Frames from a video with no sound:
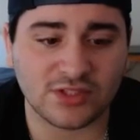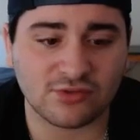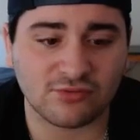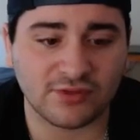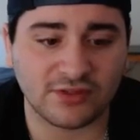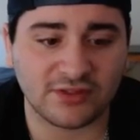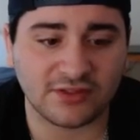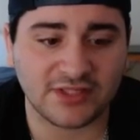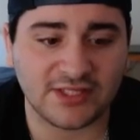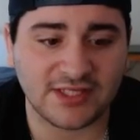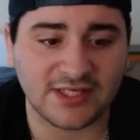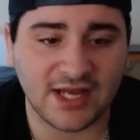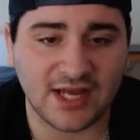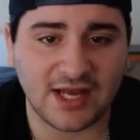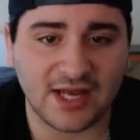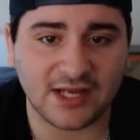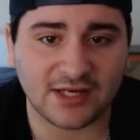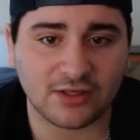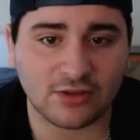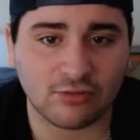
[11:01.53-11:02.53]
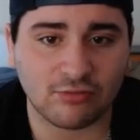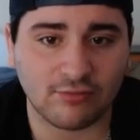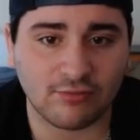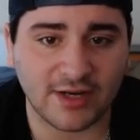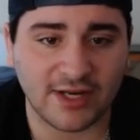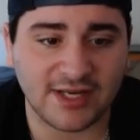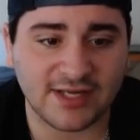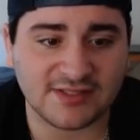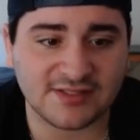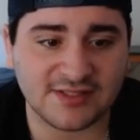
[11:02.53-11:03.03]
really got
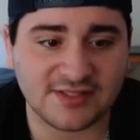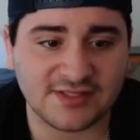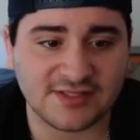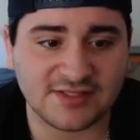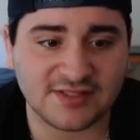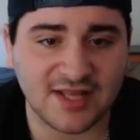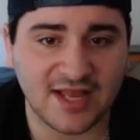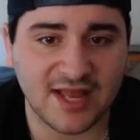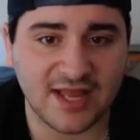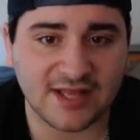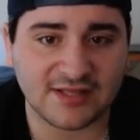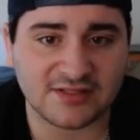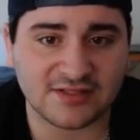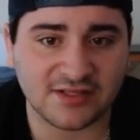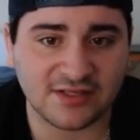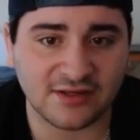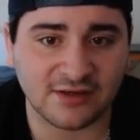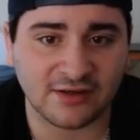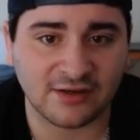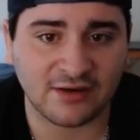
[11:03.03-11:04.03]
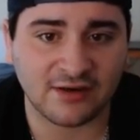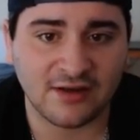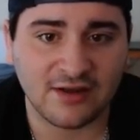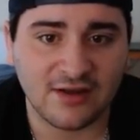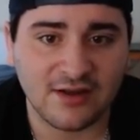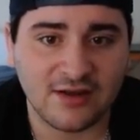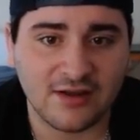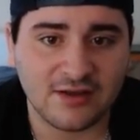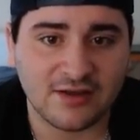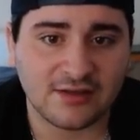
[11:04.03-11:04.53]
crazy stats here.
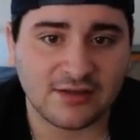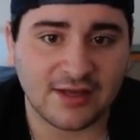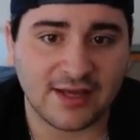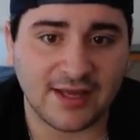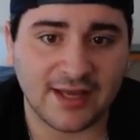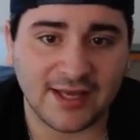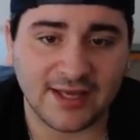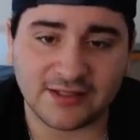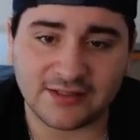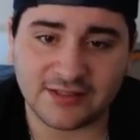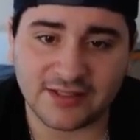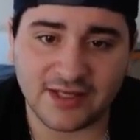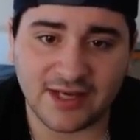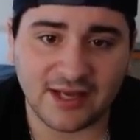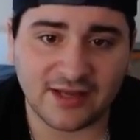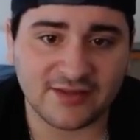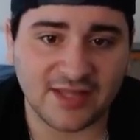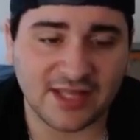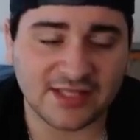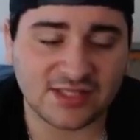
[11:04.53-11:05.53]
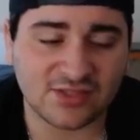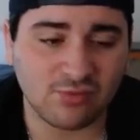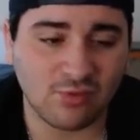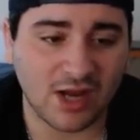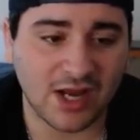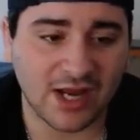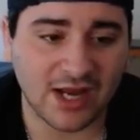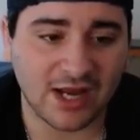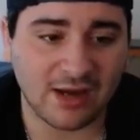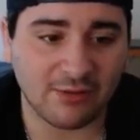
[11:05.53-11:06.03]
And yeah, that's
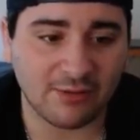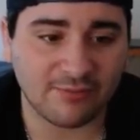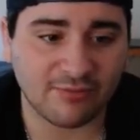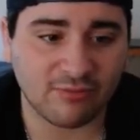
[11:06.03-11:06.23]
why I would